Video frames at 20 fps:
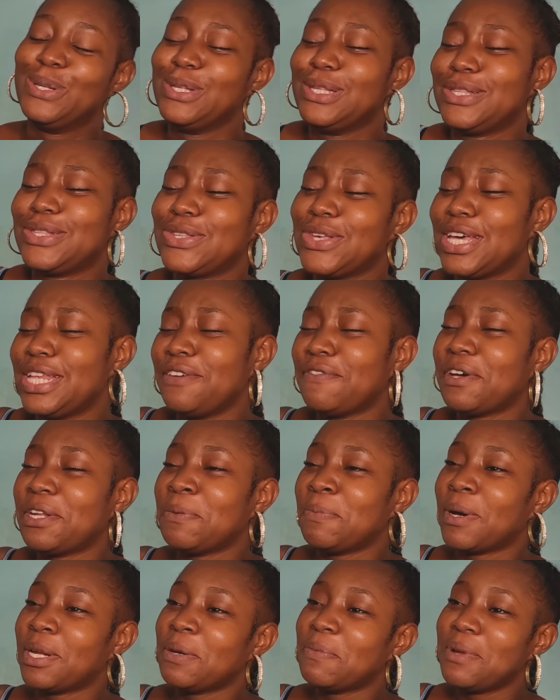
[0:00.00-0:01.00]
So, you never
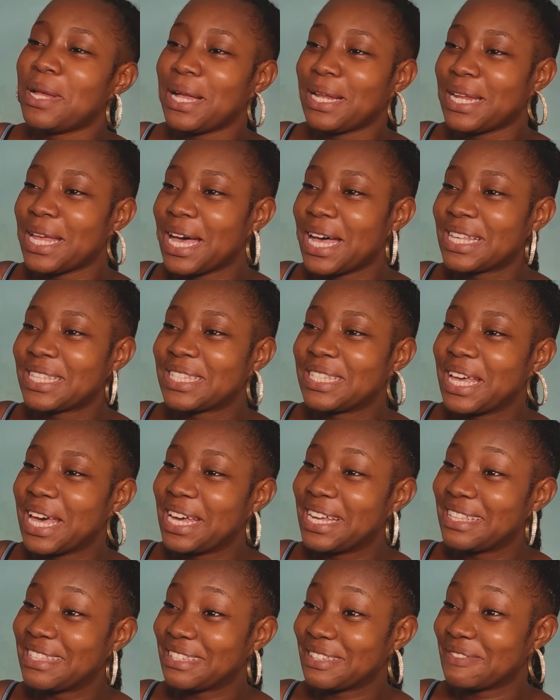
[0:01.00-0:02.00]
did on the black last
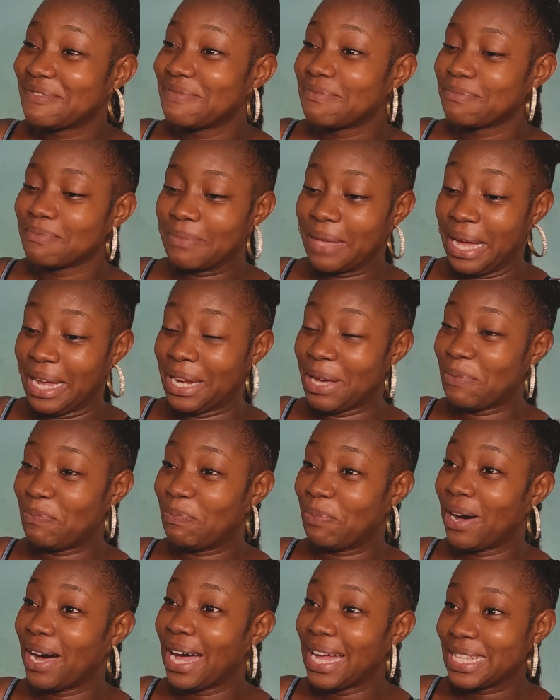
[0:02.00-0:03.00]
night. A
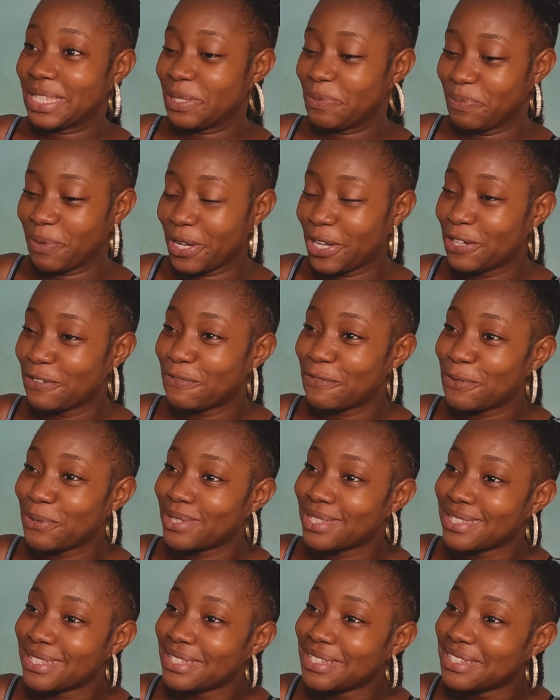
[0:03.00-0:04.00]
party for your
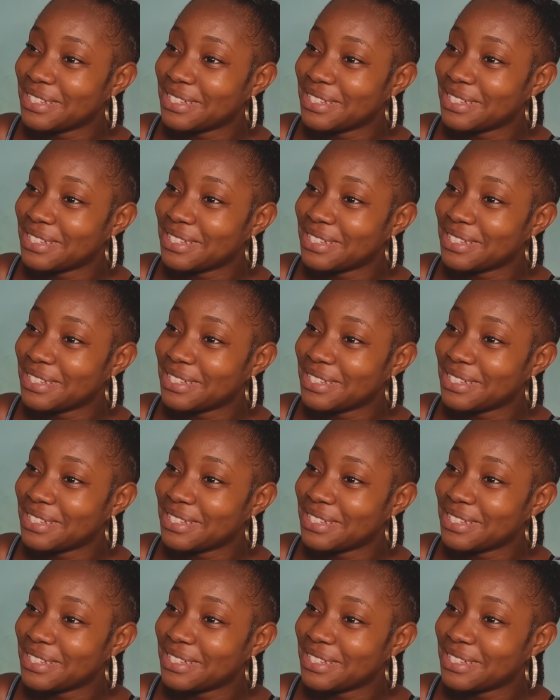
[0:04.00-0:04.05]
foot.